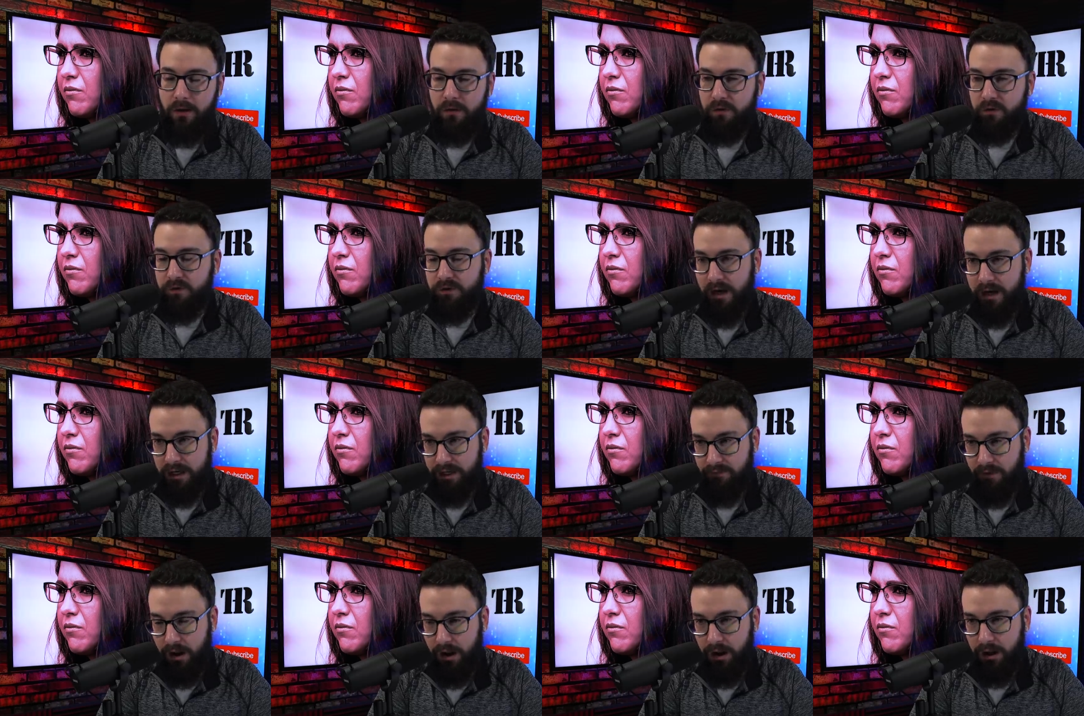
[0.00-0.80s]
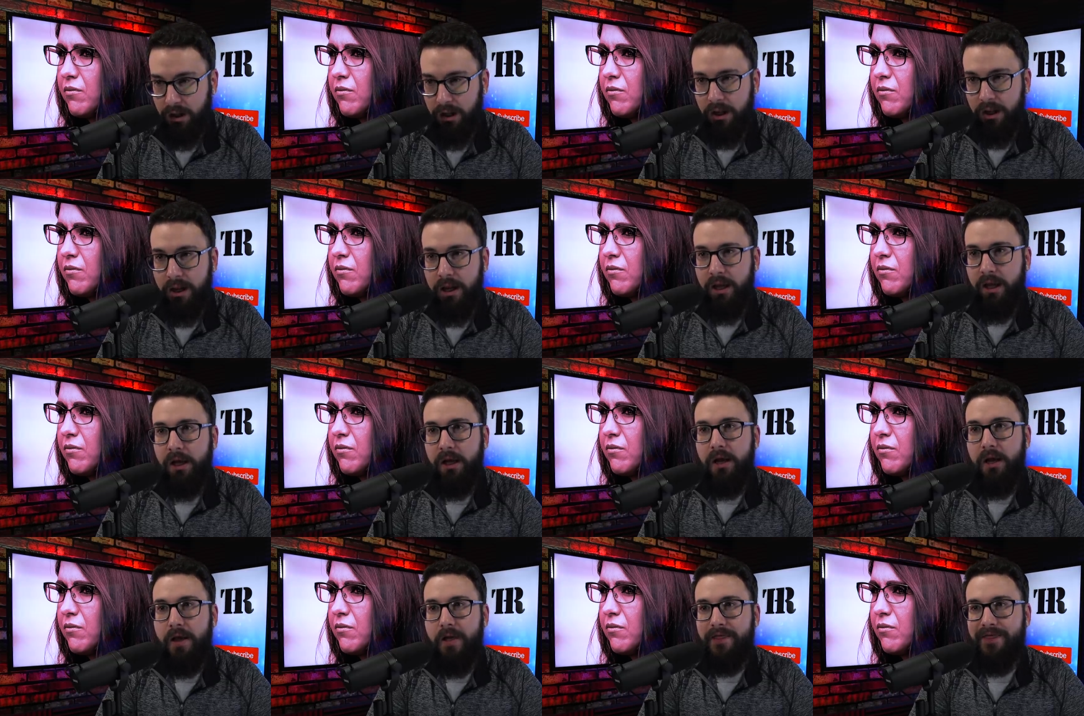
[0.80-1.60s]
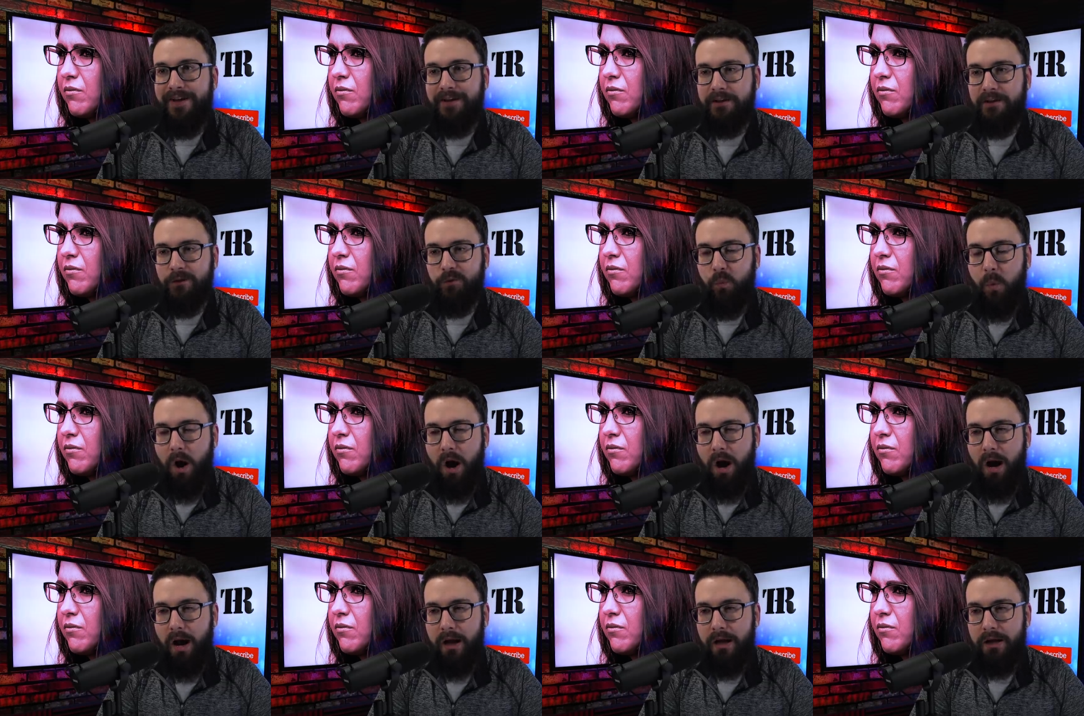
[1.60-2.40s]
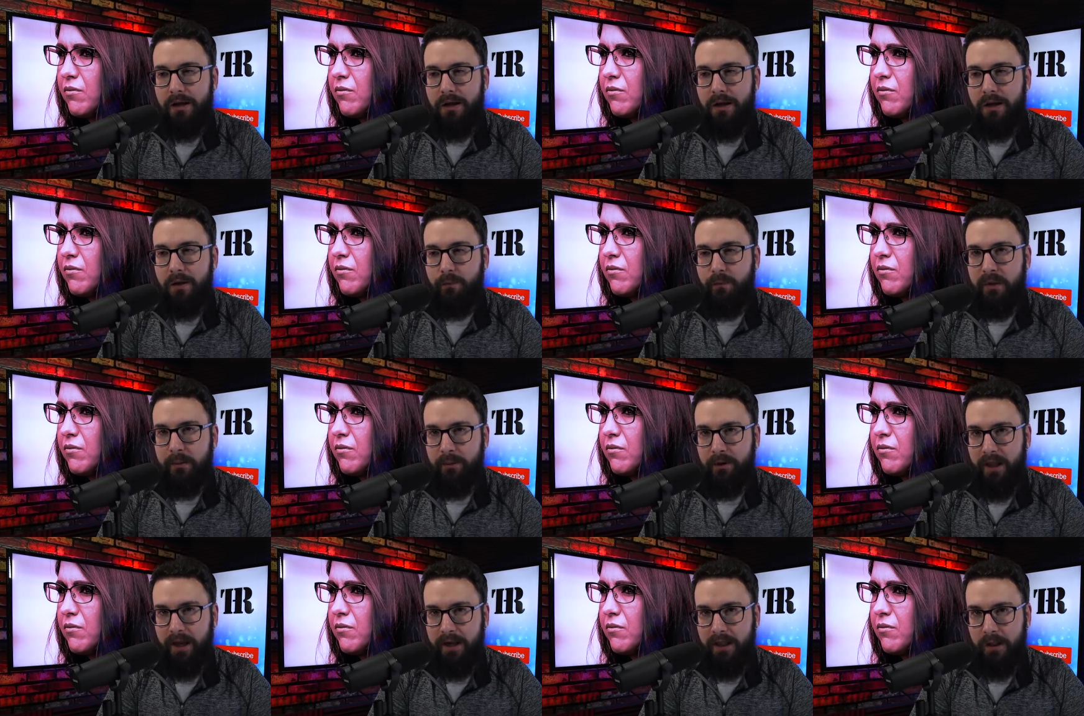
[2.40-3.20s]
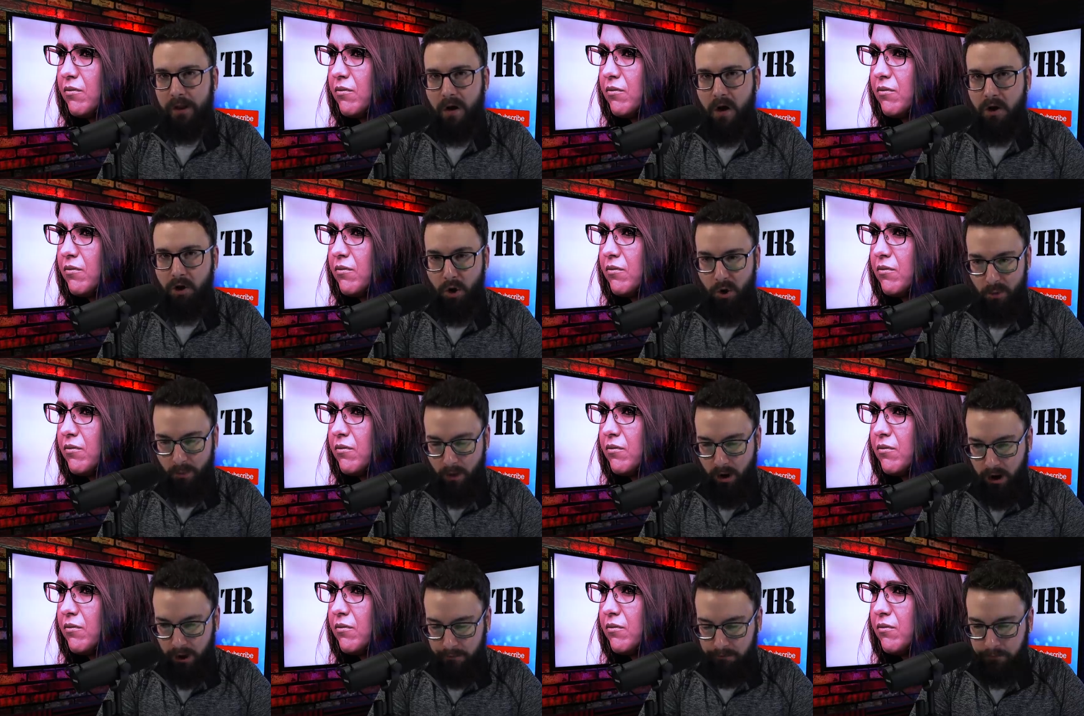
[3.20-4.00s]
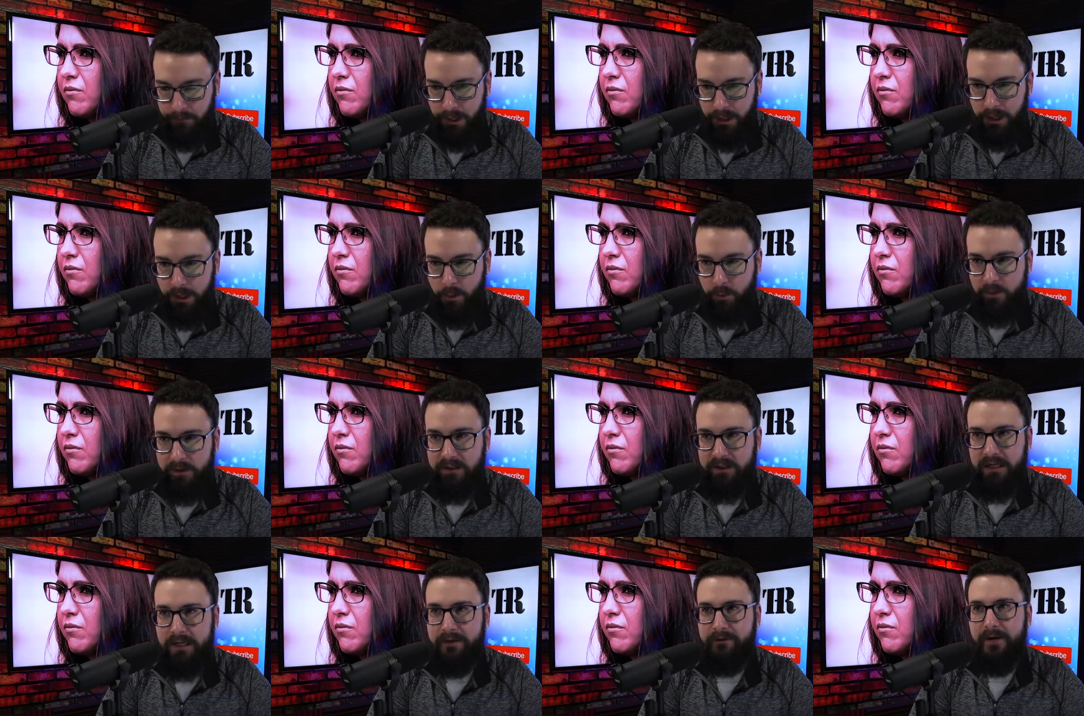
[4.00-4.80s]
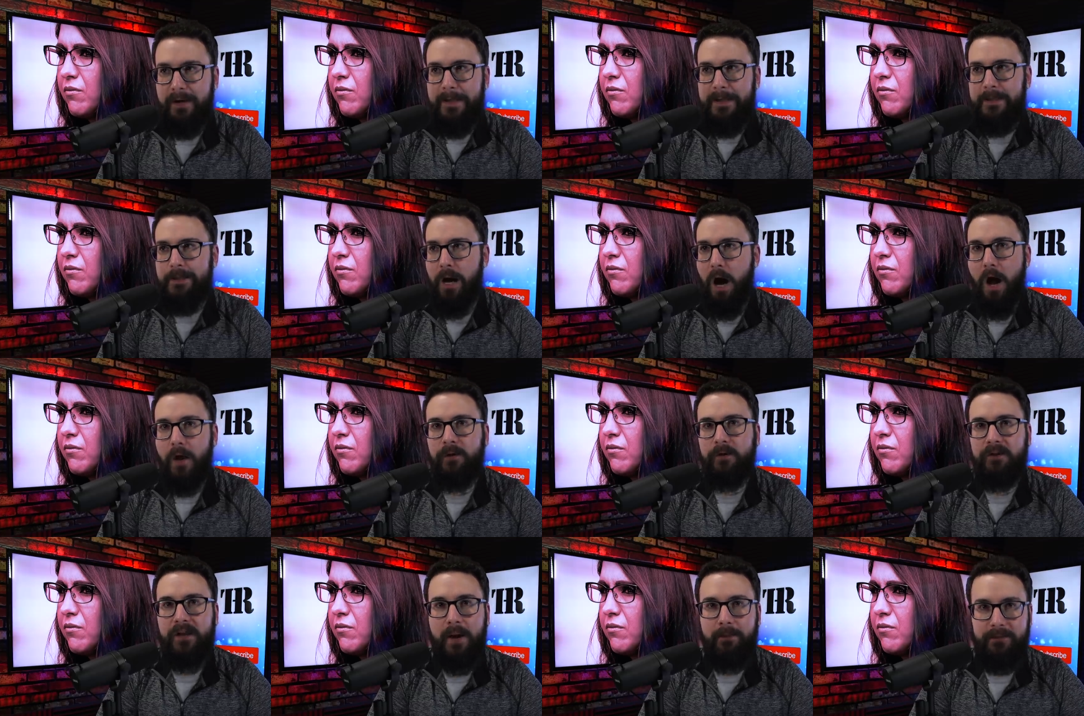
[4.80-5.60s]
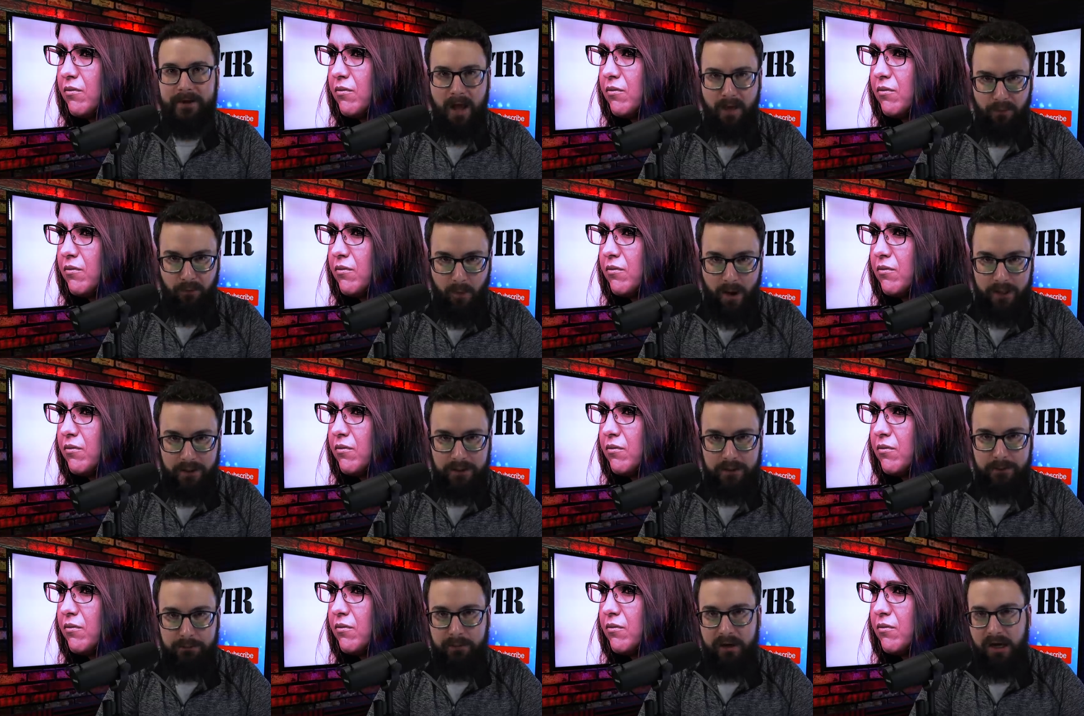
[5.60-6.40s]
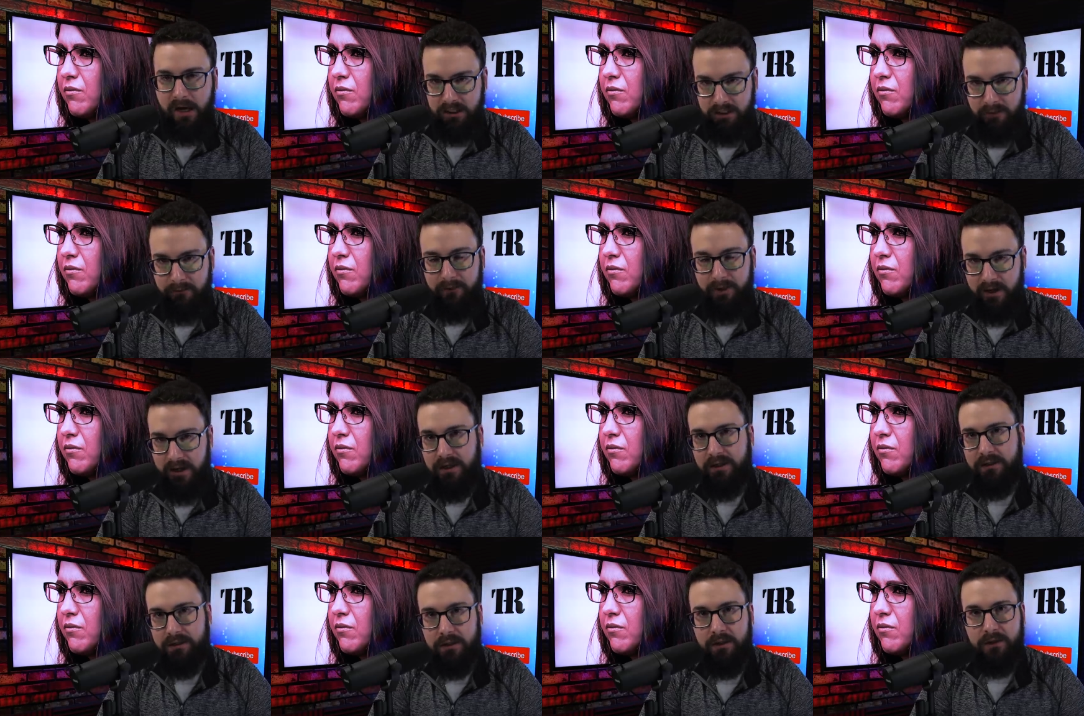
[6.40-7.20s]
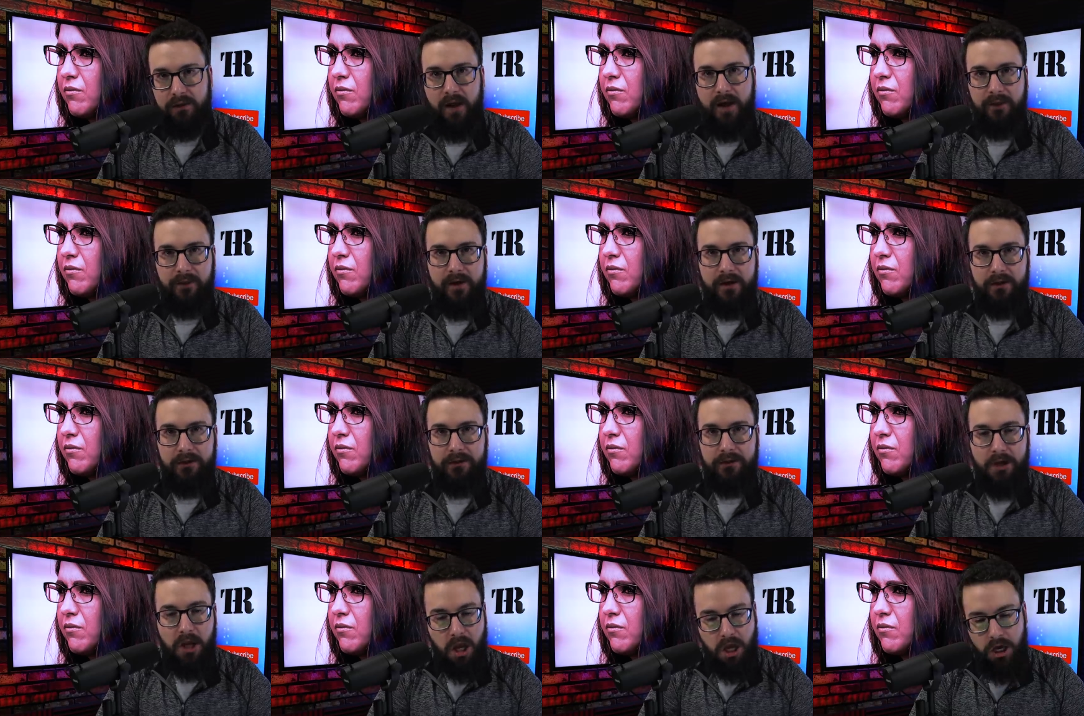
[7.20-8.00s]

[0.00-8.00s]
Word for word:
Speaker 1: Second of all, this is why people like Ilhan Omar receive nonstop death threats, because of things like this.